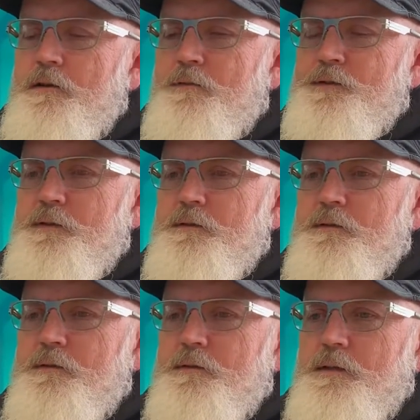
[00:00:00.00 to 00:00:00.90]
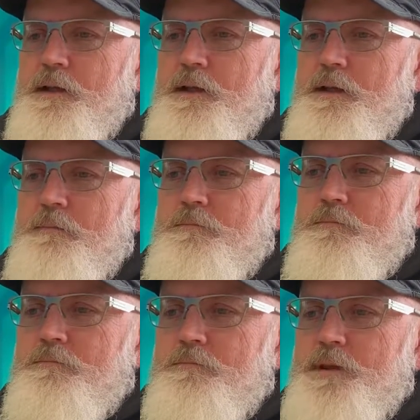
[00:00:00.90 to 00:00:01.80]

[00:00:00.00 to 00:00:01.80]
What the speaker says: often